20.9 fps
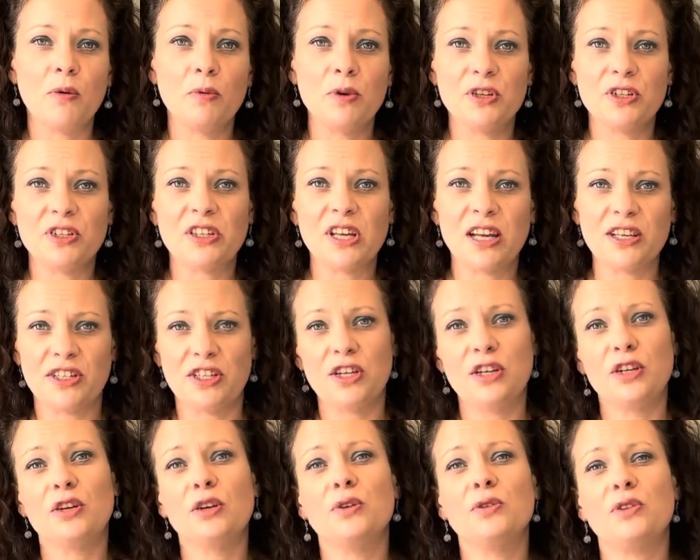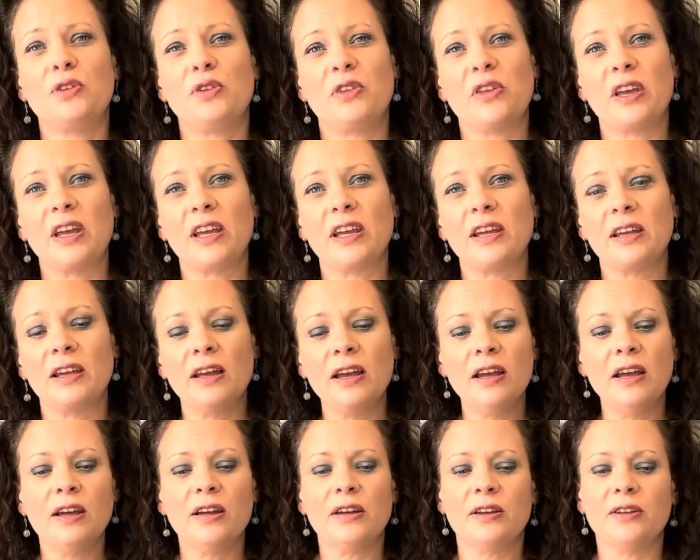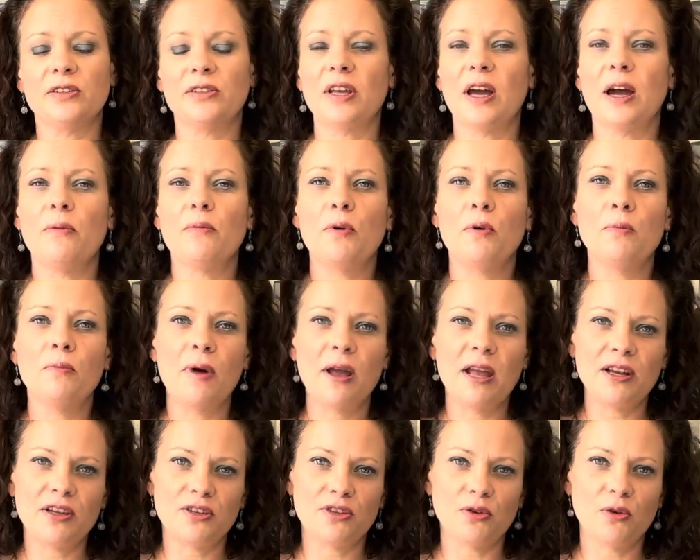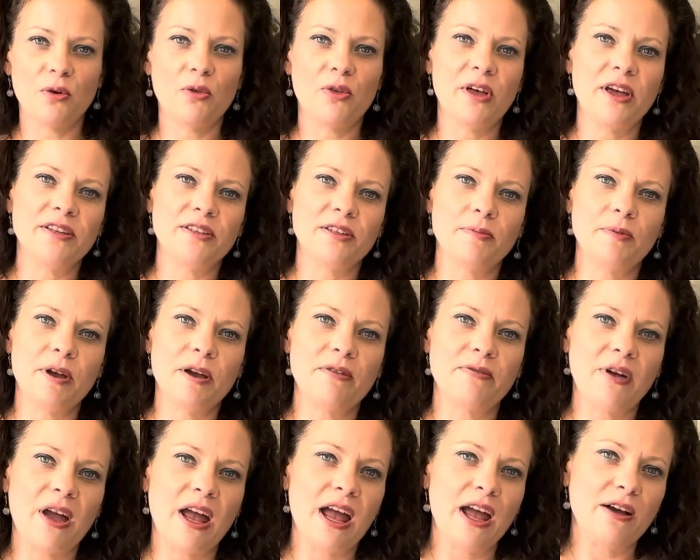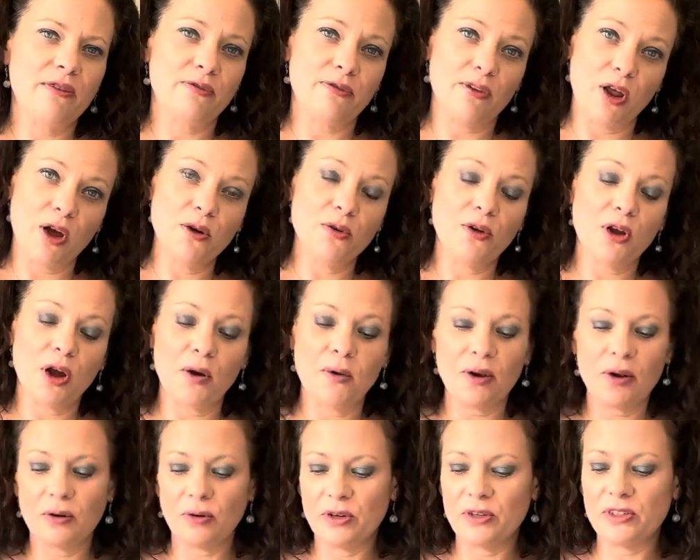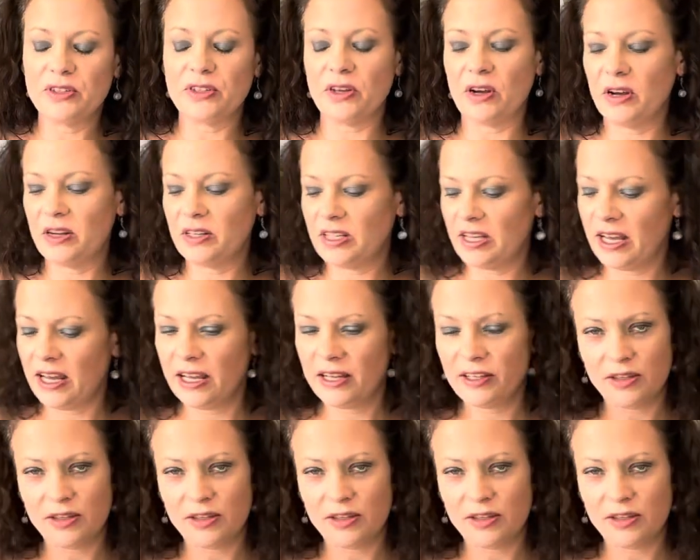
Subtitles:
which is actually a good thing because that will make sure there's a bit of airflow going on inside here.